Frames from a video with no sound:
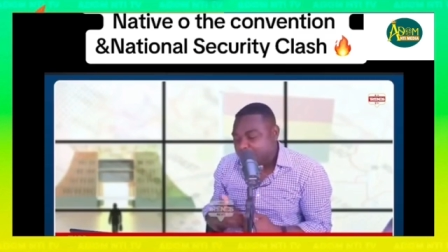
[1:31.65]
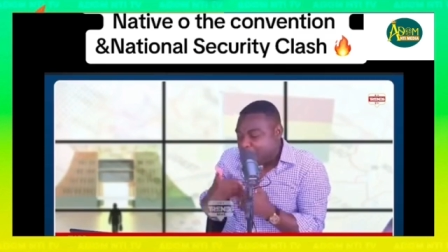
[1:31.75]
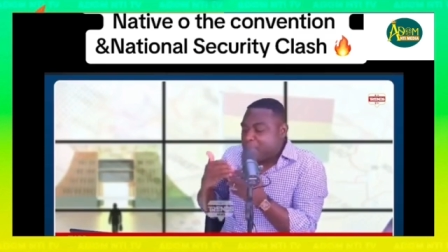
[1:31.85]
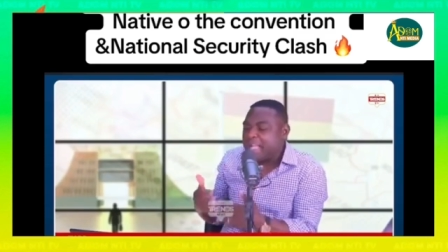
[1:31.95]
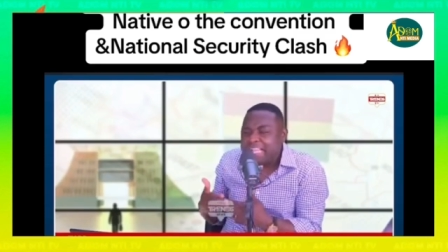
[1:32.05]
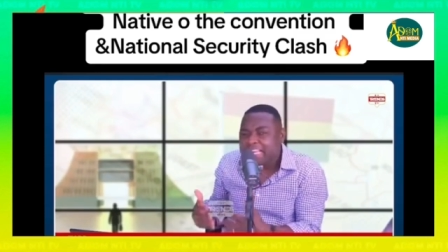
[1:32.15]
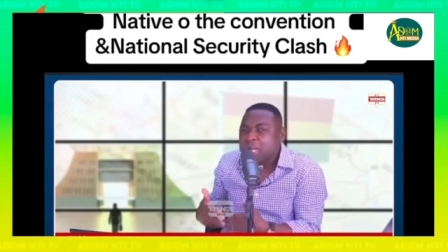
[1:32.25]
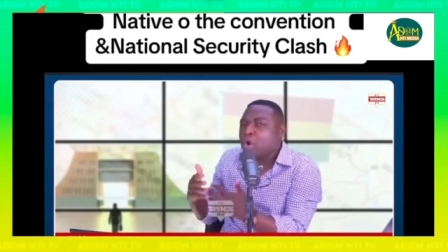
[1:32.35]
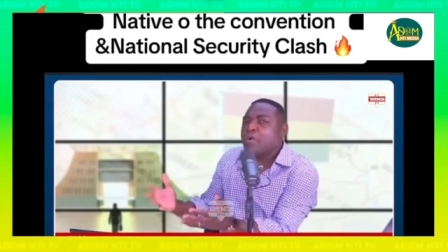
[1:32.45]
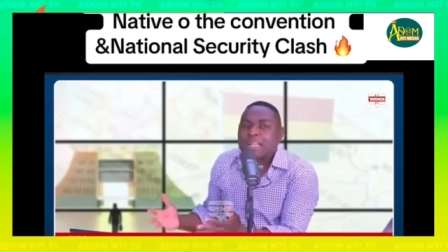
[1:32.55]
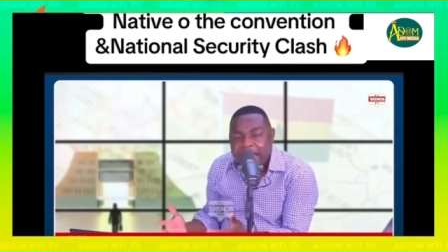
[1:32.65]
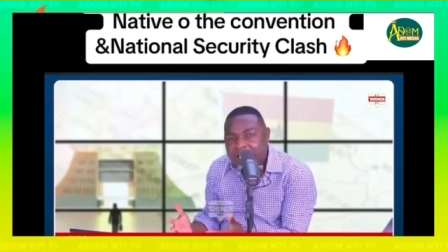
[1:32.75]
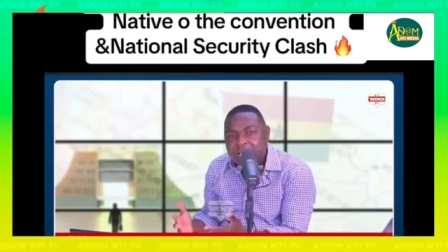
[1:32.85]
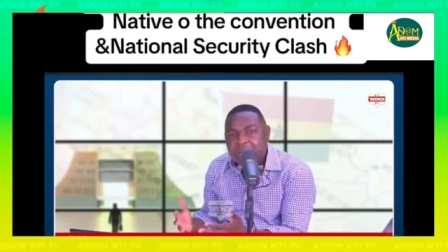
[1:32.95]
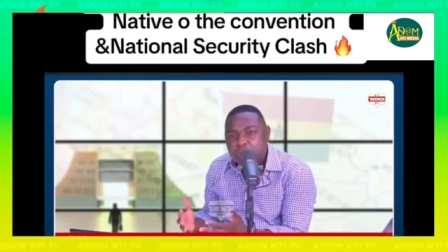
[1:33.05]
and making it look
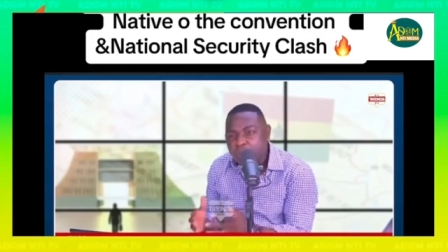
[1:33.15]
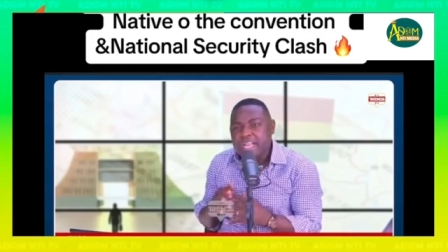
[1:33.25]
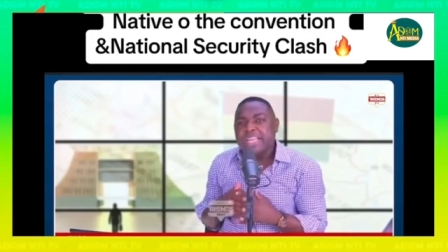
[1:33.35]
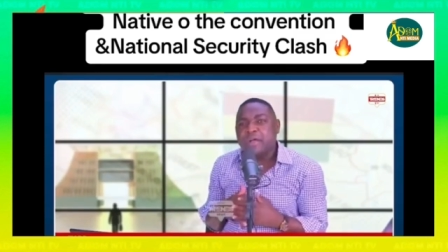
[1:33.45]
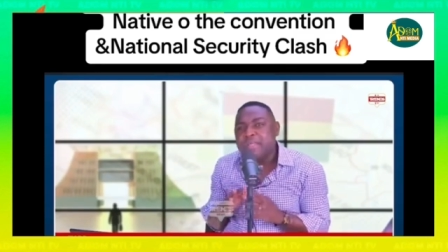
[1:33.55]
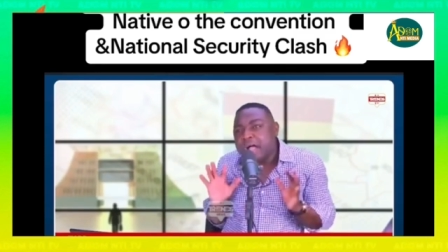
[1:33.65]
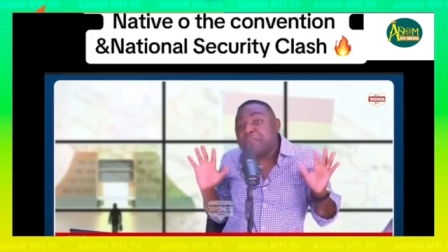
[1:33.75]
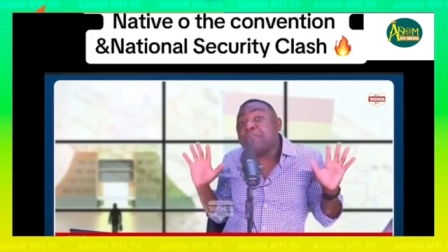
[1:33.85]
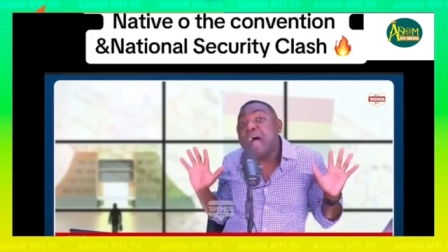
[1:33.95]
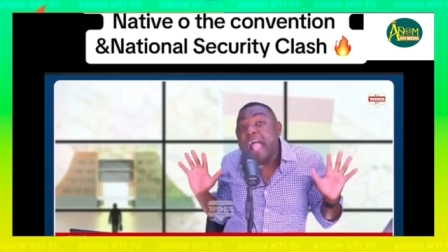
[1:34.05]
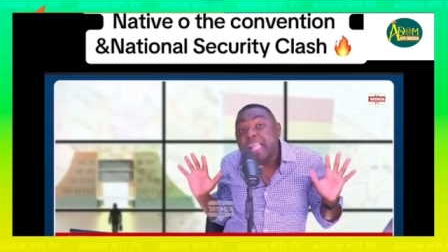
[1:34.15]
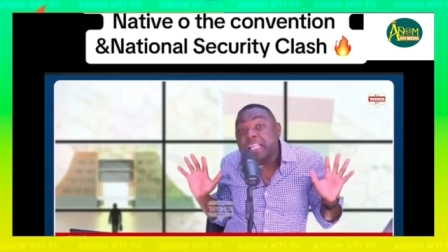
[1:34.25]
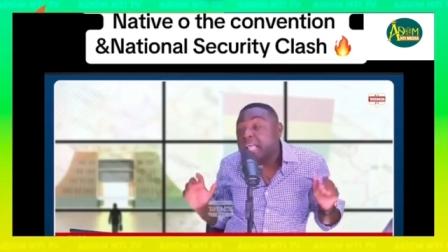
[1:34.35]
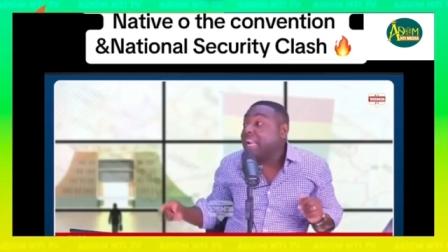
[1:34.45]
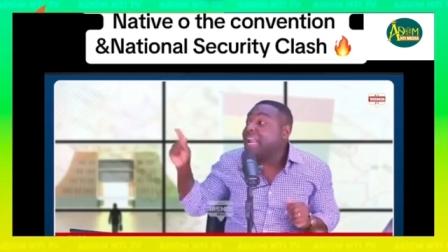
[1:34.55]
like we there we are fine.